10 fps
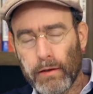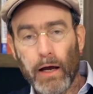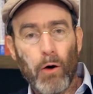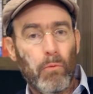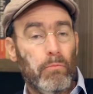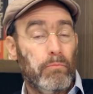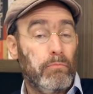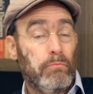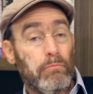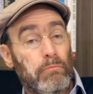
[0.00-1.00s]
Now,
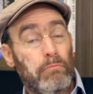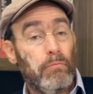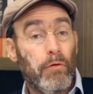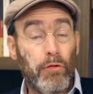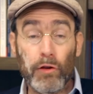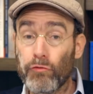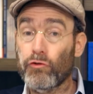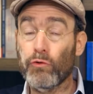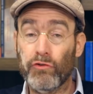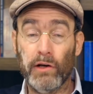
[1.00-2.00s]
this
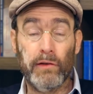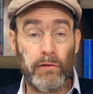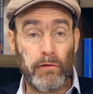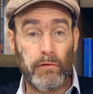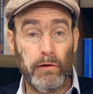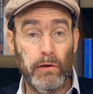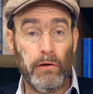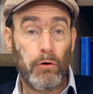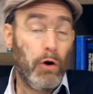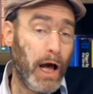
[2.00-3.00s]
Jewish
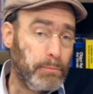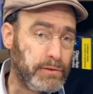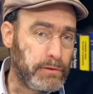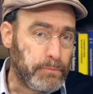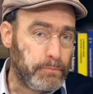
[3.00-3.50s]
identity collapsed.